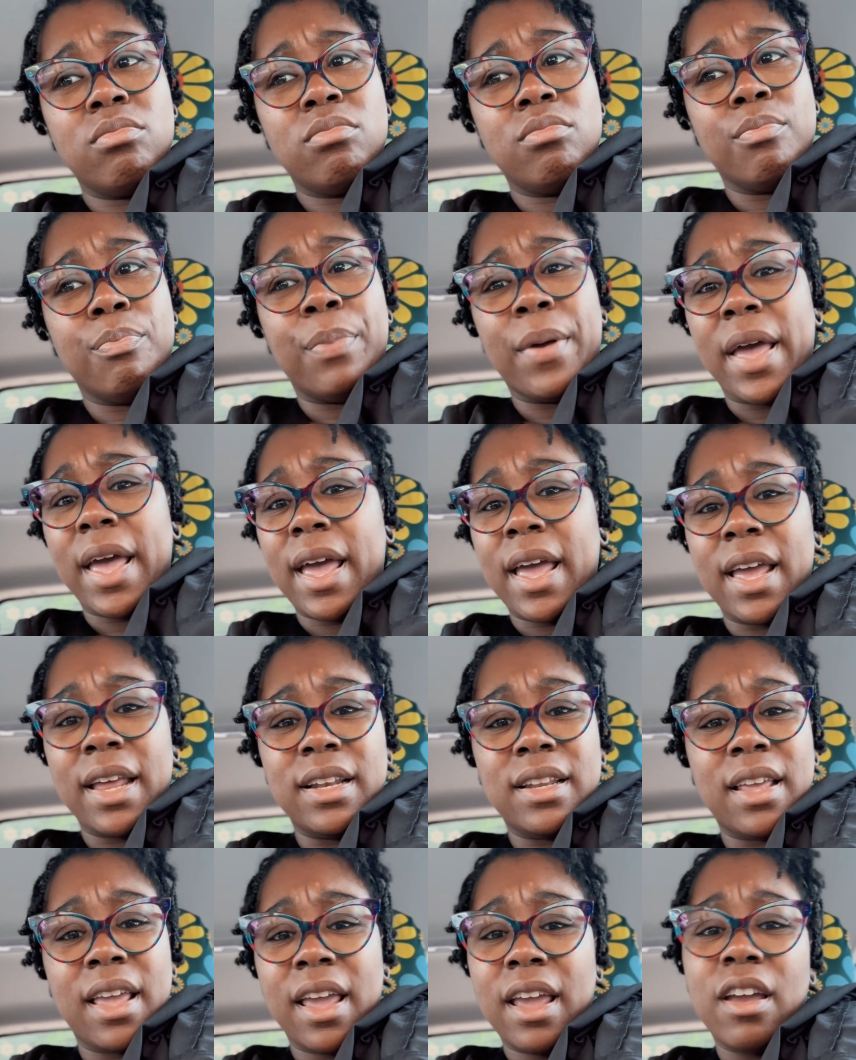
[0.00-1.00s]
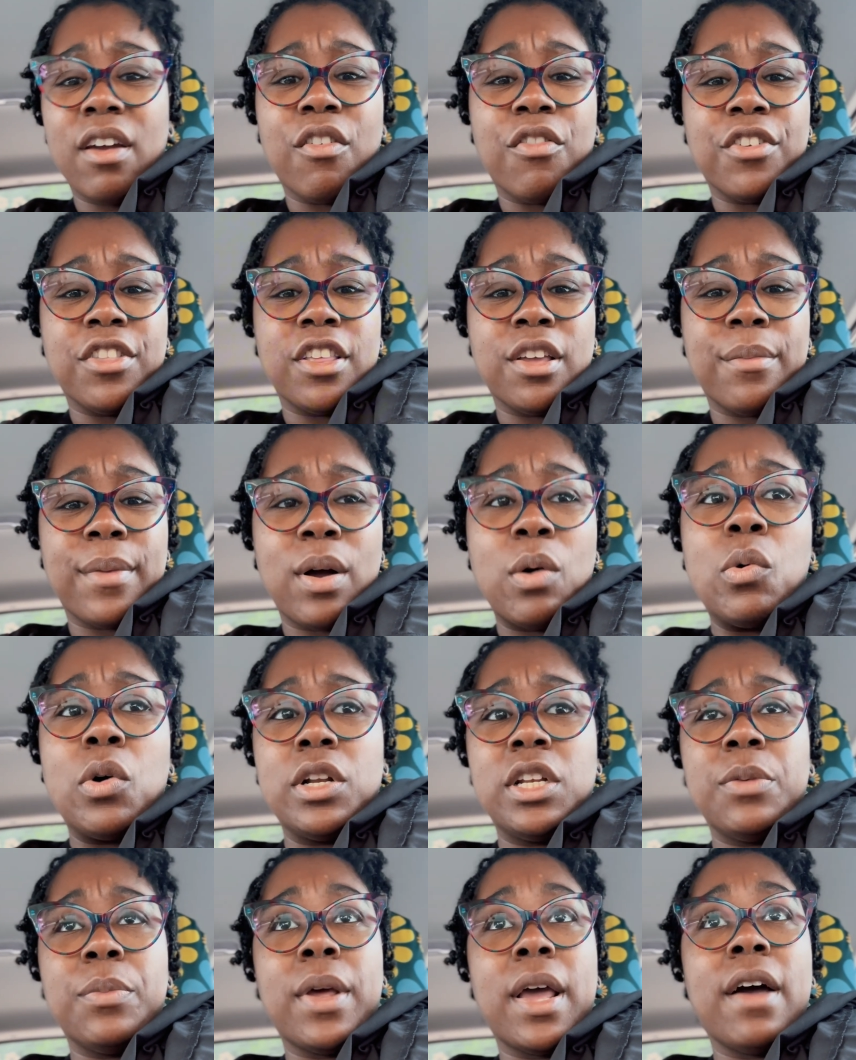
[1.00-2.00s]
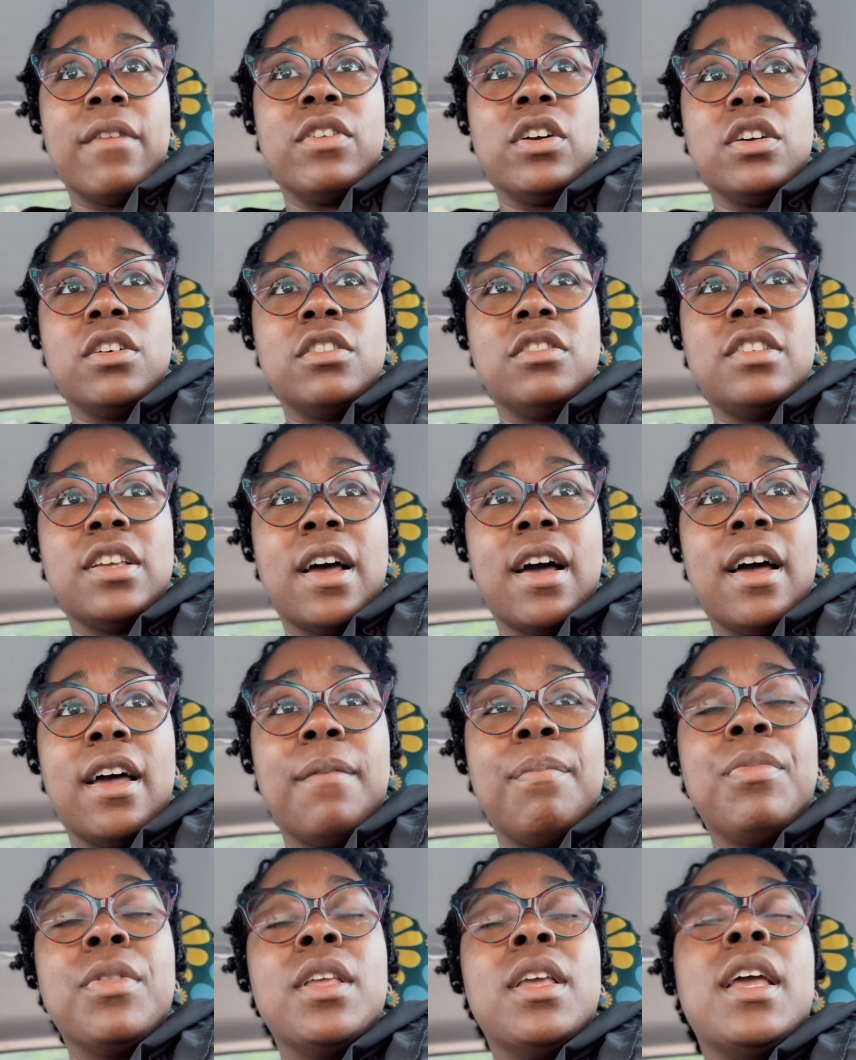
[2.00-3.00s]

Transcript: bad care for them. I wanted them to have a good time.